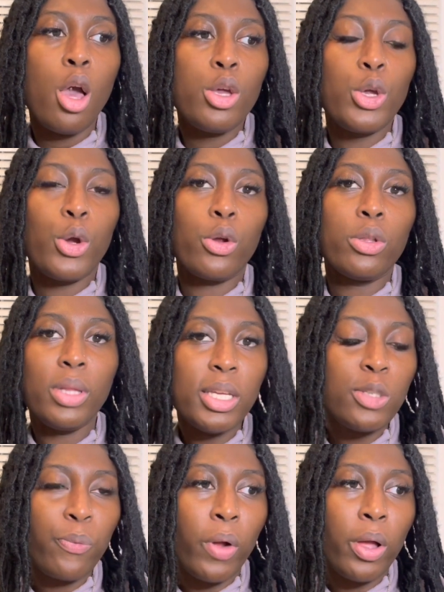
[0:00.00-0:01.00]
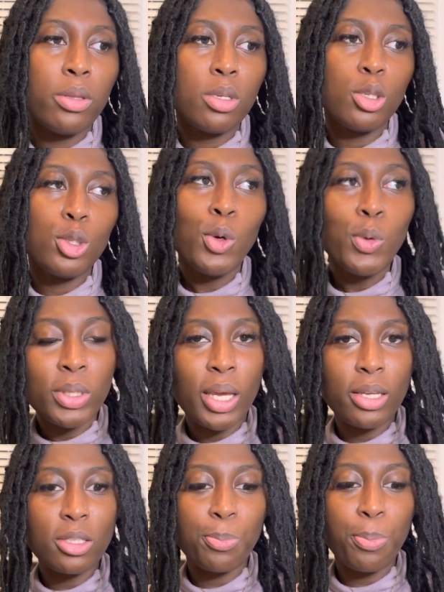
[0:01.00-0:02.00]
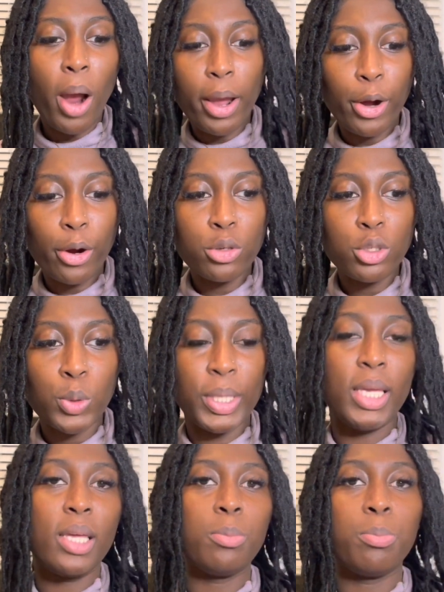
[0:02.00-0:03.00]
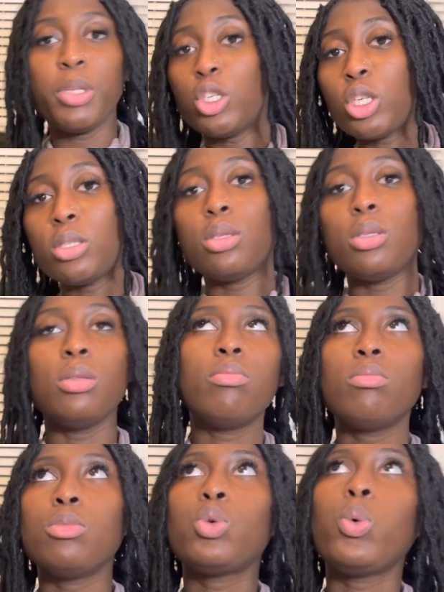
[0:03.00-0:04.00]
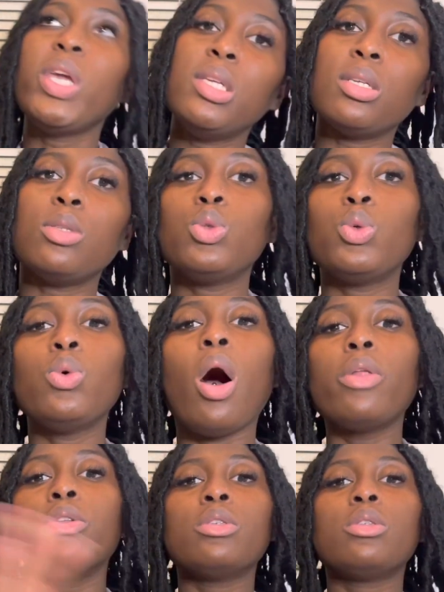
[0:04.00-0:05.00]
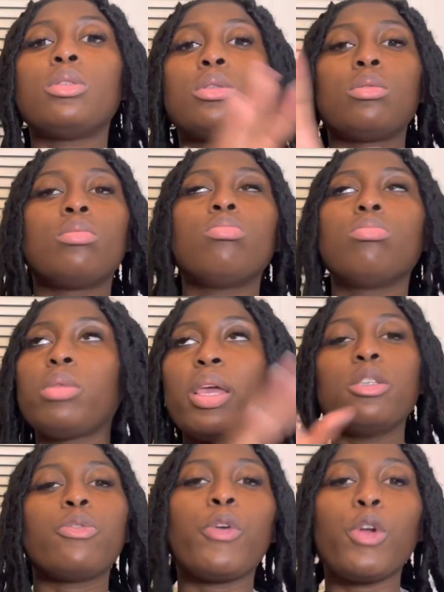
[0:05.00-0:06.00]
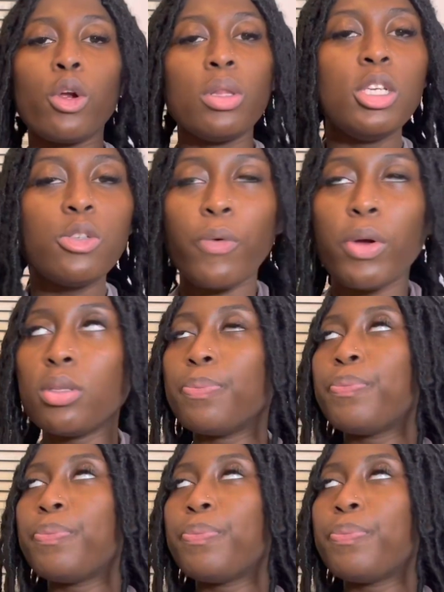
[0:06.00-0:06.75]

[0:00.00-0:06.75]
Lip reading: your lace front 2 days prior so they could bleach and tweeze and do all those things for your lace front.